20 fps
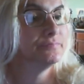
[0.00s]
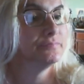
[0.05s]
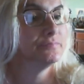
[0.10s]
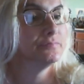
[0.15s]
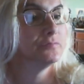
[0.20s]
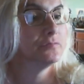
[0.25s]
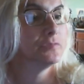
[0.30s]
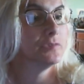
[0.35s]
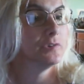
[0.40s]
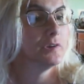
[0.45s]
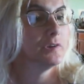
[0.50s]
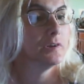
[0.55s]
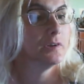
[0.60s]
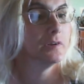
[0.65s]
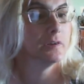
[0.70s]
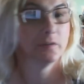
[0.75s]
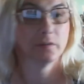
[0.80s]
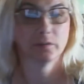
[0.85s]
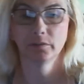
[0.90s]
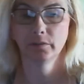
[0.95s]

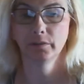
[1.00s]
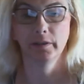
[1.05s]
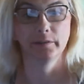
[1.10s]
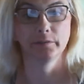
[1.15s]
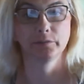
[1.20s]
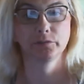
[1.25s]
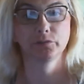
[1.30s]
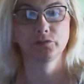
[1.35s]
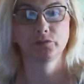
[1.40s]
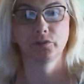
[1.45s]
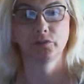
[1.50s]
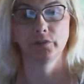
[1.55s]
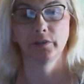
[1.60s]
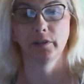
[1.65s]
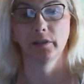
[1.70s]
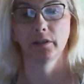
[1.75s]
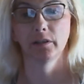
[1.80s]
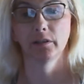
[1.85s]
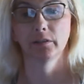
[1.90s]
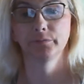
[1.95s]
Turn that off.
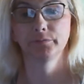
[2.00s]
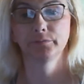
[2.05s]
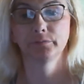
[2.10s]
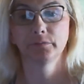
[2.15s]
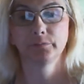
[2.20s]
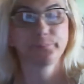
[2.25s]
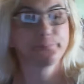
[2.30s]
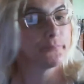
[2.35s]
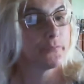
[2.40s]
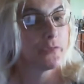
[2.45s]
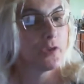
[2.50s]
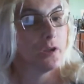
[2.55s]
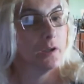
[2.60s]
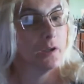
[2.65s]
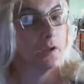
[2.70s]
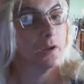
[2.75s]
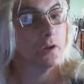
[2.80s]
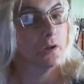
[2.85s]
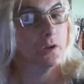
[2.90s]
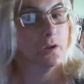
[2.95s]

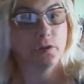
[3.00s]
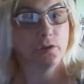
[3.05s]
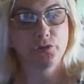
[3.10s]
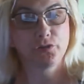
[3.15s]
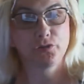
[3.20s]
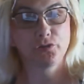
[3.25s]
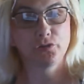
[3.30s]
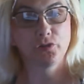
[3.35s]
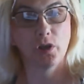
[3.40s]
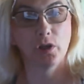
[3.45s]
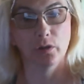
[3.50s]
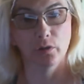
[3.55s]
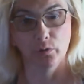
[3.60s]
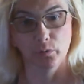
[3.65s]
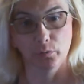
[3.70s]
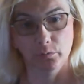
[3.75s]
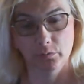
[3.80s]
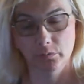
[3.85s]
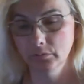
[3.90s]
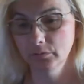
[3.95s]
So,
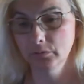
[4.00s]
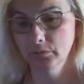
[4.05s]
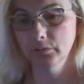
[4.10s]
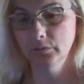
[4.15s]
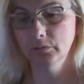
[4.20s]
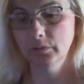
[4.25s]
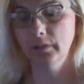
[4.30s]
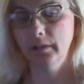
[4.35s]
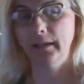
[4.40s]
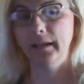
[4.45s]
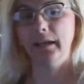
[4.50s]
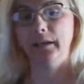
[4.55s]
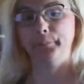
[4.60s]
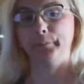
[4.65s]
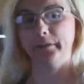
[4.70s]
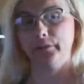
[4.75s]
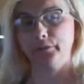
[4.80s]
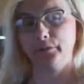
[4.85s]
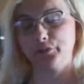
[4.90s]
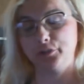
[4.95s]
I'm here to
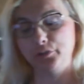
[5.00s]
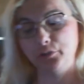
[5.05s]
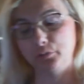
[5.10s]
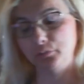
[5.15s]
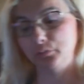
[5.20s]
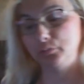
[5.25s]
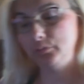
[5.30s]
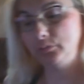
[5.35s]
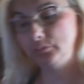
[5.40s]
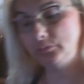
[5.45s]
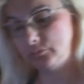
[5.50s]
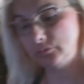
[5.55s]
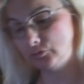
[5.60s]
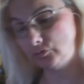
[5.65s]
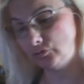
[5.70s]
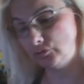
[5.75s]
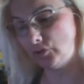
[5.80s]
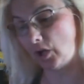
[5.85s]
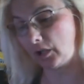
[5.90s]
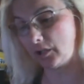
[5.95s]
talk about
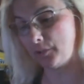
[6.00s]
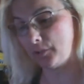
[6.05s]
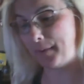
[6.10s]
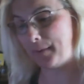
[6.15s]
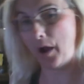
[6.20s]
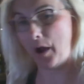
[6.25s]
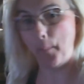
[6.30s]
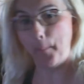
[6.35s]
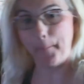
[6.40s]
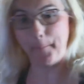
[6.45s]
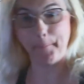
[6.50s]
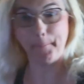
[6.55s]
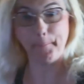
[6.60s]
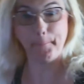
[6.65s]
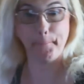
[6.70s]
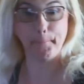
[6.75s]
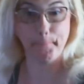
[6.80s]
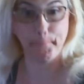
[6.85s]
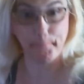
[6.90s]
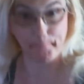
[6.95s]
my
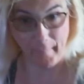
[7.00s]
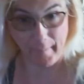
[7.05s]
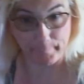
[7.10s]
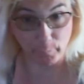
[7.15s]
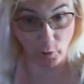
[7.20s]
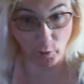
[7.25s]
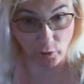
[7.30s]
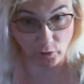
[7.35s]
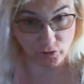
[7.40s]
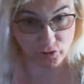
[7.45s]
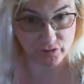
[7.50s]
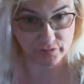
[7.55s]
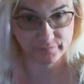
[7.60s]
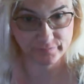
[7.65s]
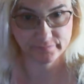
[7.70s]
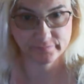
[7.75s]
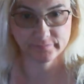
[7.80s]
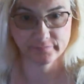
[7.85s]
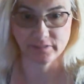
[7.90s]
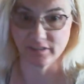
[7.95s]
books, because I'm an
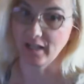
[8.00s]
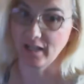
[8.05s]
author.